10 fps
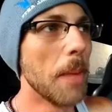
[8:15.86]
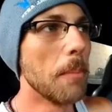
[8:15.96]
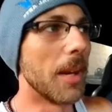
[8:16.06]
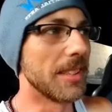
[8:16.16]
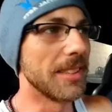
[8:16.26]

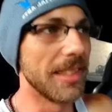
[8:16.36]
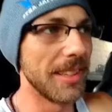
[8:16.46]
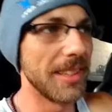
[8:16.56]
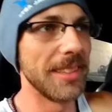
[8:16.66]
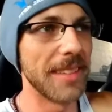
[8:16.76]
My
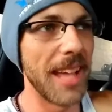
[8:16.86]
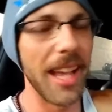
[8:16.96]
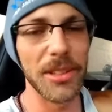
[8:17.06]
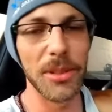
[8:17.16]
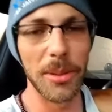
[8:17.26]
son,
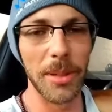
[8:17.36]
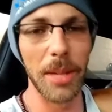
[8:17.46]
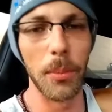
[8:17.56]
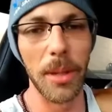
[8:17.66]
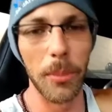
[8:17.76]
Axel,
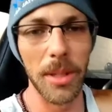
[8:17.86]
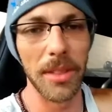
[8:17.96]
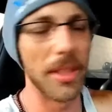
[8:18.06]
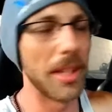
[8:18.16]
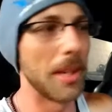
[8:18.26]
had went
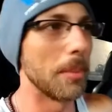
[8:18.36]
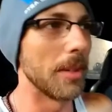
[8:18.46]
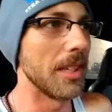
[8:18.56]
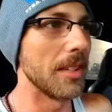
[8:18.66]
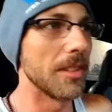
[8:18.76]
with
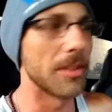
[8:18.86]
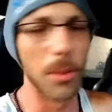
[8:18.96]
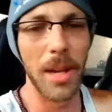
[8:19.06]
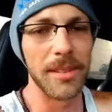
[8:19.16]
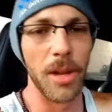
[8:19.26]
Brittany to the school.
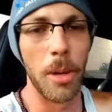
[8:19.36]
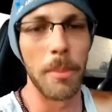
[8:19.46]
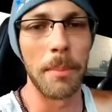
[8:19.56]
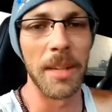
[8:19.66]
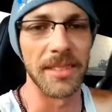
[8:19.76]
I was at home
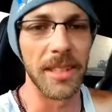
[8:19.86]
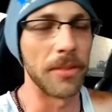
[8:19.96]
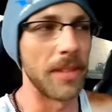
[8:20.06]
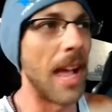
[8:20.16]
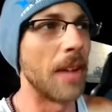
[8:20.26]
by
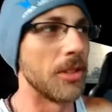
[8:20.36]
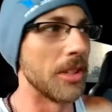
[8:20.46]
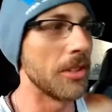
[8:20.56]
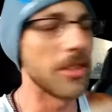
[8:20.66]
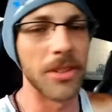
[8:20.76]
myself lounging.
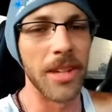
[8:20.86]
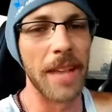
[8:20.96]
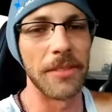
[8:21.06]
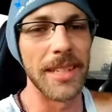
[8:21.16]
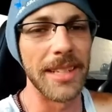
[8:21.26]
You're just going to
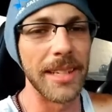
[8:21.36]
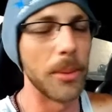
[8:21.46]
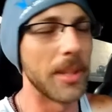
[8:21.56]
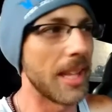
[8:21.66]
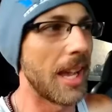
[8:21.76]
have to deal
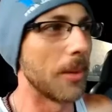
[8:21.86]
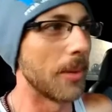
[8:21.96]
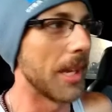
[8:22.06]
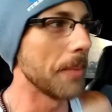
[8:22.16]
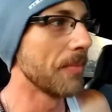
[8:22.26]
with that,
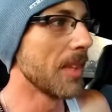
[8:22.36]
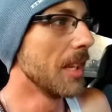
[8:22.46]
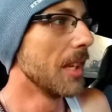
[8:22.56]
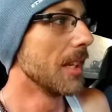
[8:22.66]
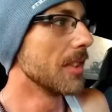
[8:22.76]
right?
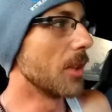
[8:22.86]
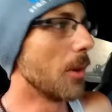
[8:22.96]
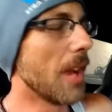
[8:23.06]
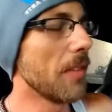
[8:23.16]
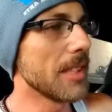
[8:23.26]
So
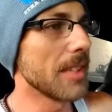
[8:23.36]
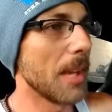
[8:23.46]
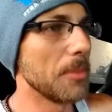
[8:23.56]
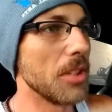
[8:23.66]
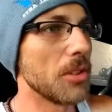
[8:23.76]
every
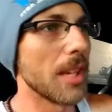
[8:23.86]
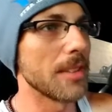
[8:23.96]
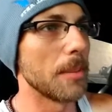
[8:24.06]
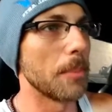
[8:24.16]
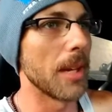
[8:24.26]
time she
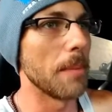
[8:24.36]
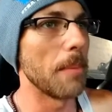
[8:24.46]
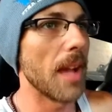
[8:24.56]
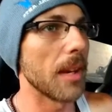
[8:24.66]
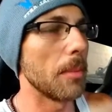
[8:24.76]
tries to bring it
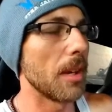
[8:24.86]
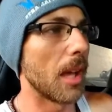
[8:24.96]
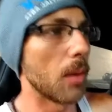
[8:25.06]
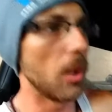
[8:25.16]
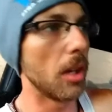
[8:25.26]
back and be
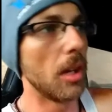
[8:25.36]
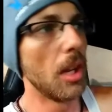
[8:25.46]
like, well,